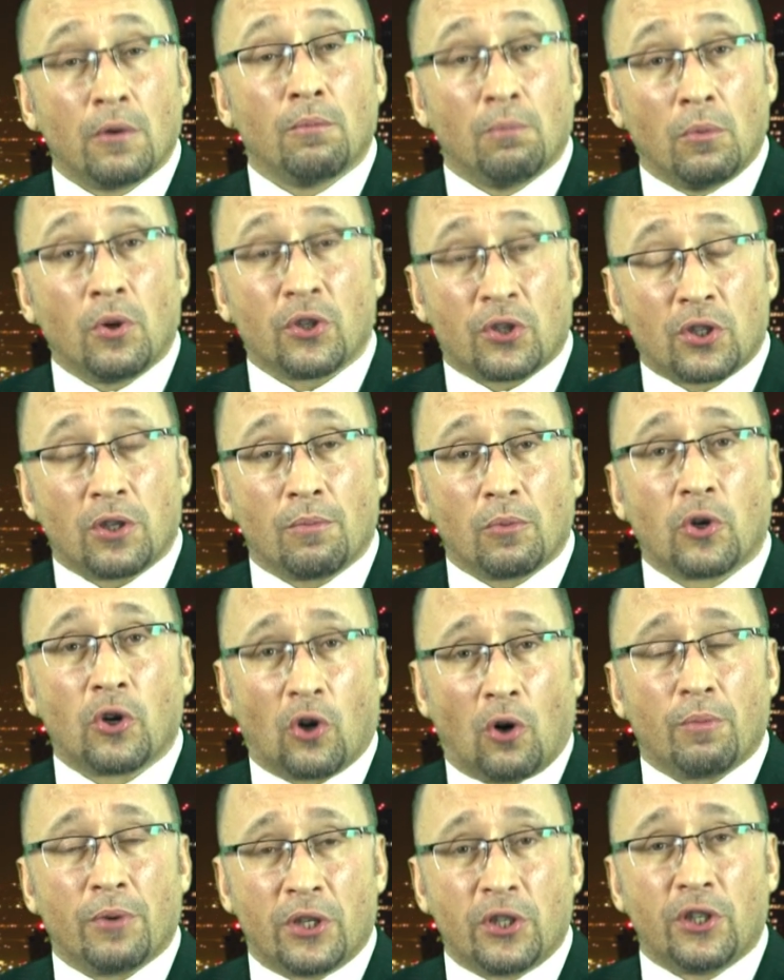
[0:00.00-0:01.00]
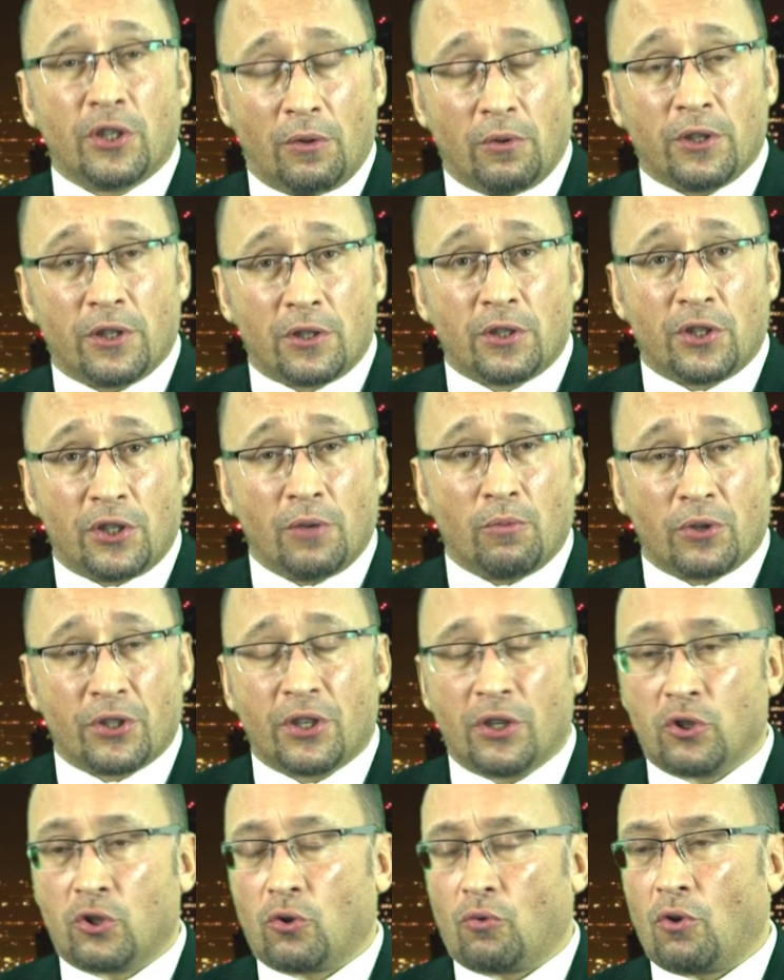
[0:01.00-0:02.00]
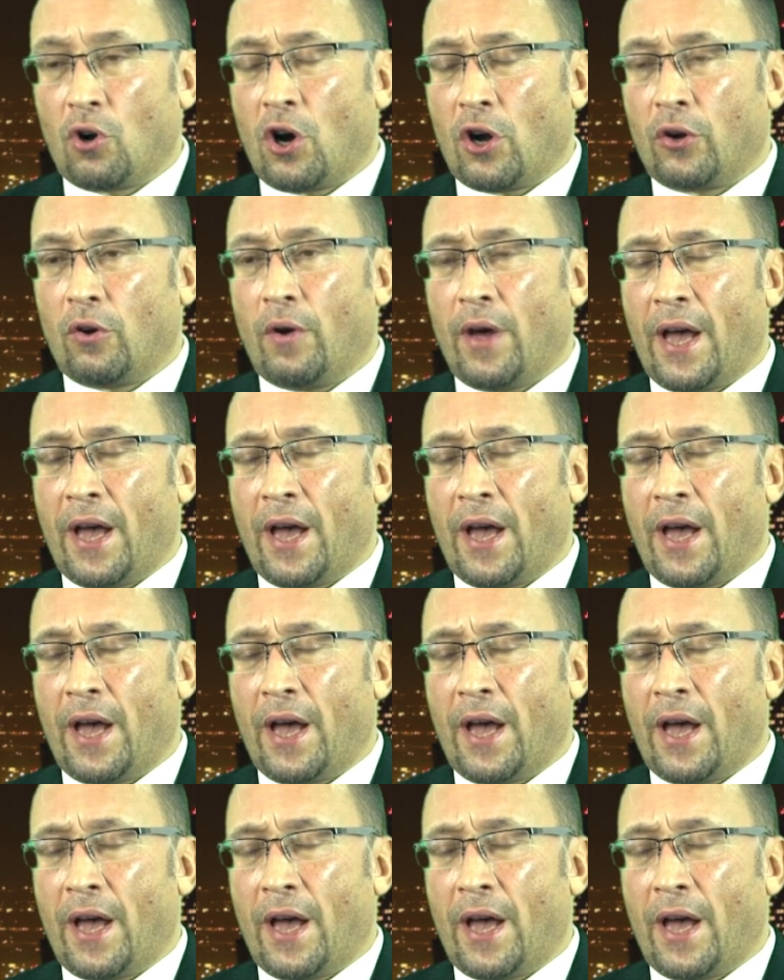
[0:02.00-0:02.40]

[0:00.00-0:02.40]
Muslim girl, but she was in Toronto,